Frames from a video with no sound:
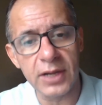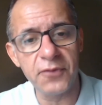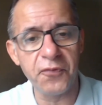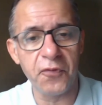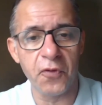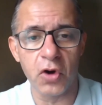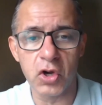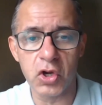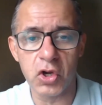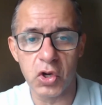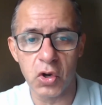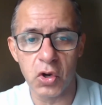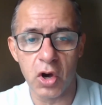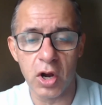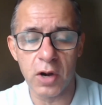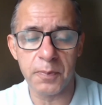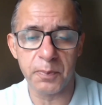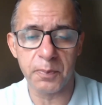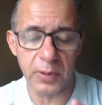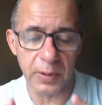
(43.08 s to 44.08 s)
for
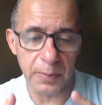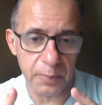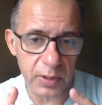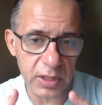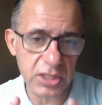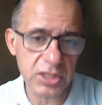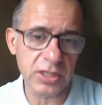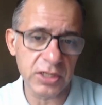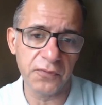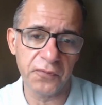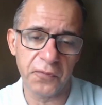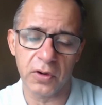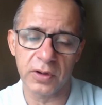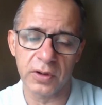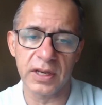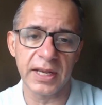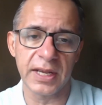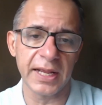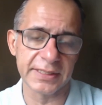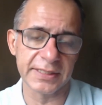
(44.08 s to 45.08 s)
your preparation for
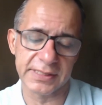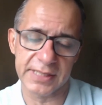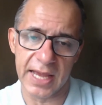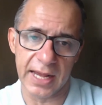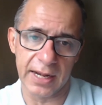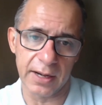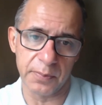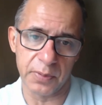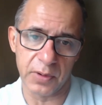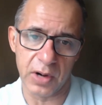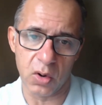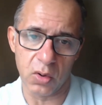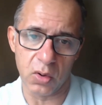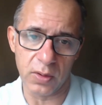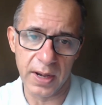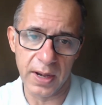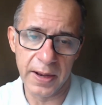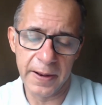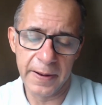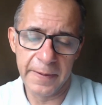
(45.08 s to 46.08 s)
the next Gallup
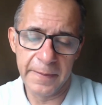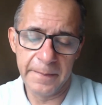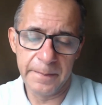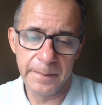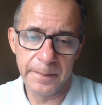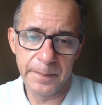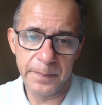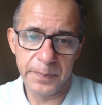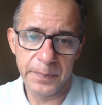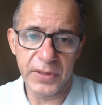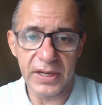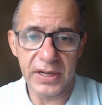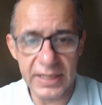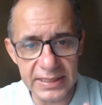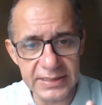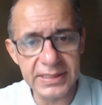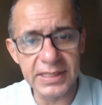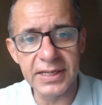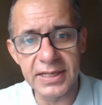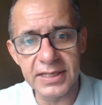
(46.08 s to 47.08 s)
round. The
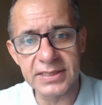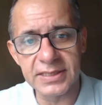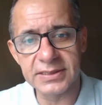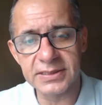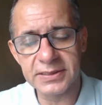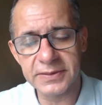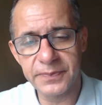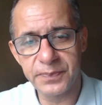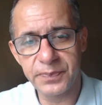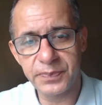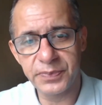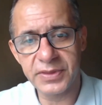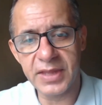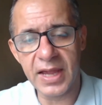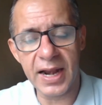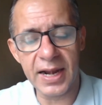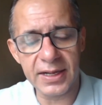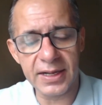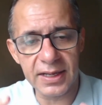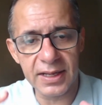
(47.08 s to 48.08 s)
reason is
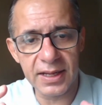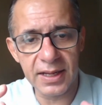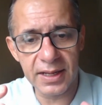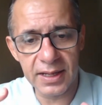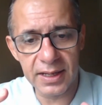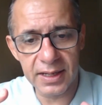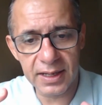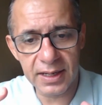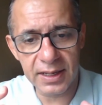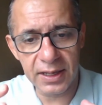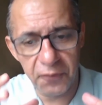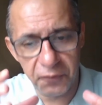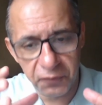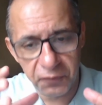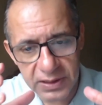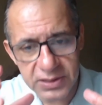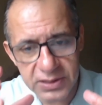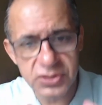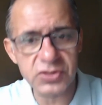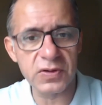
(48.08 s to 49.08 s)
that
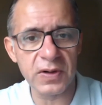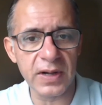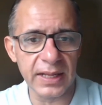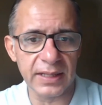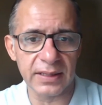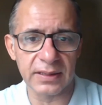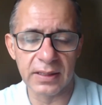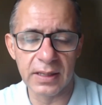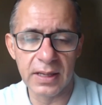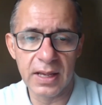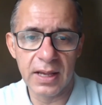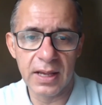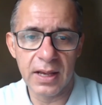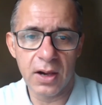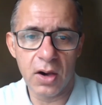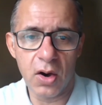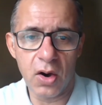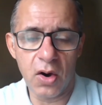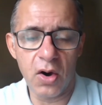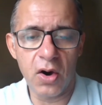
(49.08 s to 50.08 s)
Clifton Strength
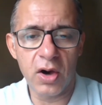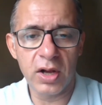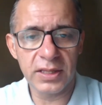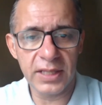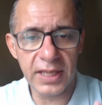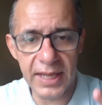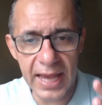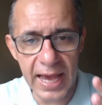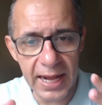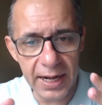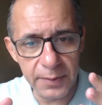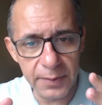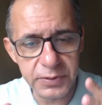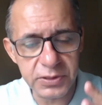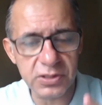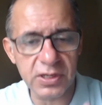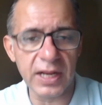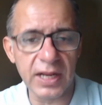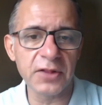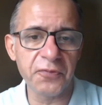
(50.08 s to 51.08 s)
or the Gallup
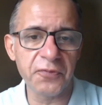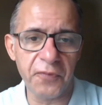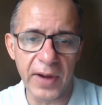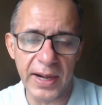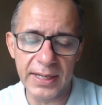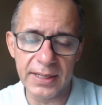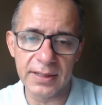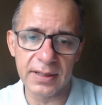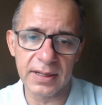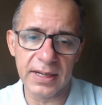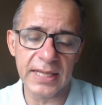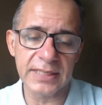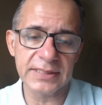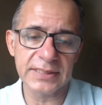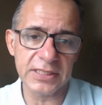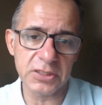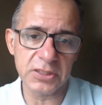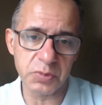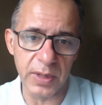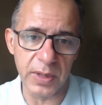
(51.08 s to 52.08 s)
Strength Finder
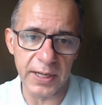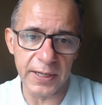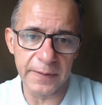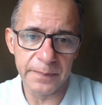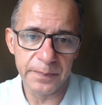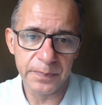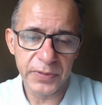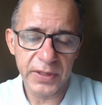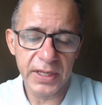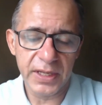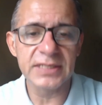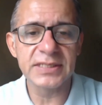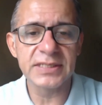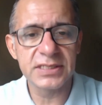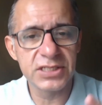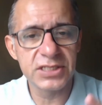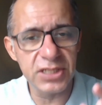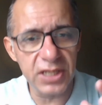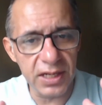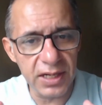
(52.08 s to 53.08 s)
assessment
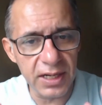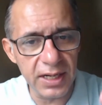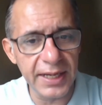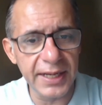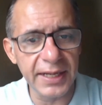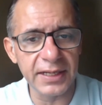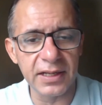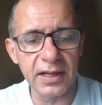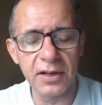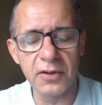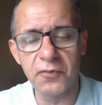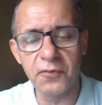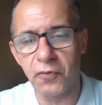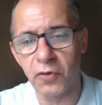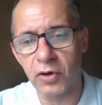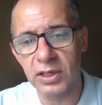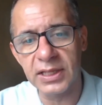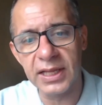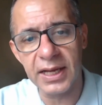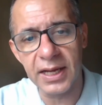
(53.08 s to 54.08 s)
is generally done
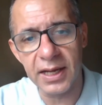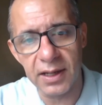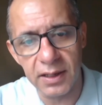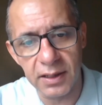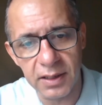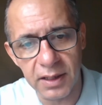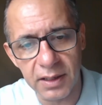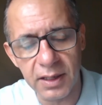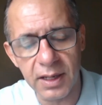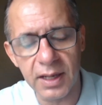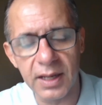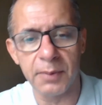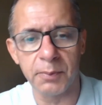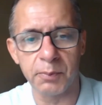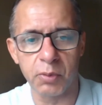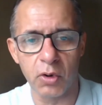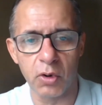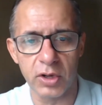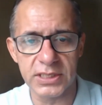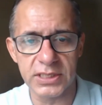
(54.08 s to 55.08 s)
for the internal
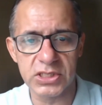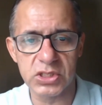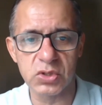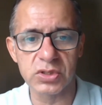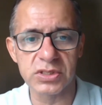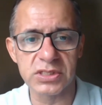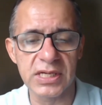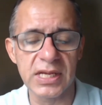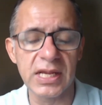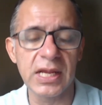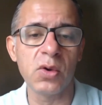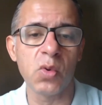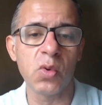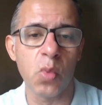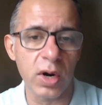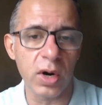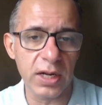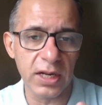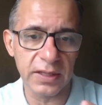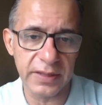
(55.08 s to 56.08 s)
employees to see
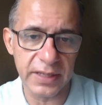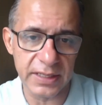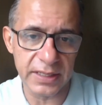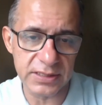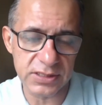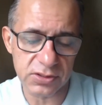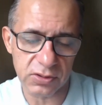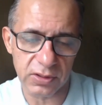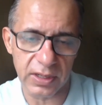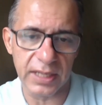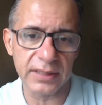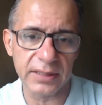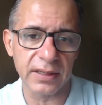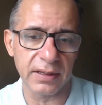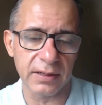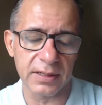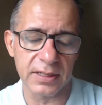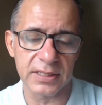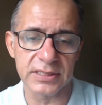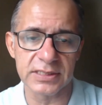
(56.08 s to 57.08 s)
what are their strength
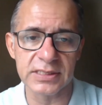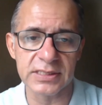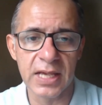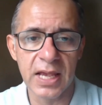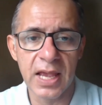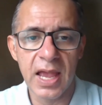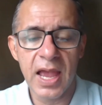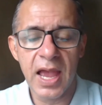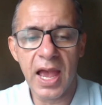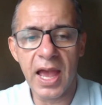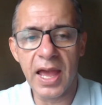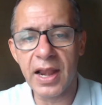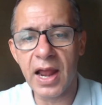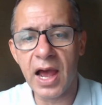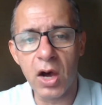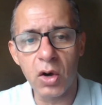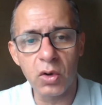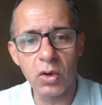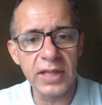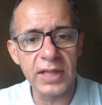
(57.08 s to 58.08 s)
areas and
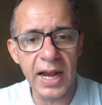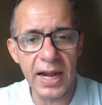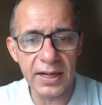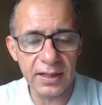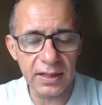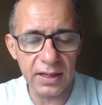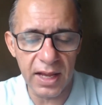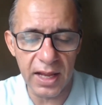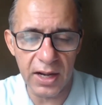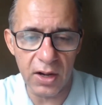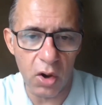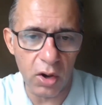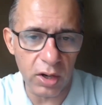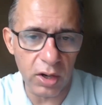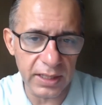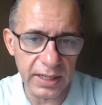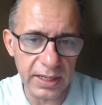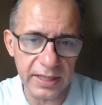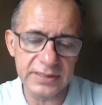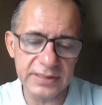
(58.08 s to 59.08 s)
how that an
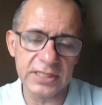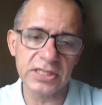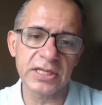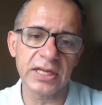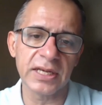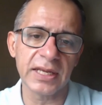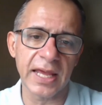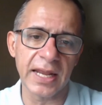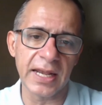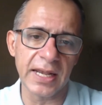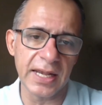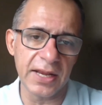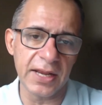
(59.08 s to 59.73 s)
organization can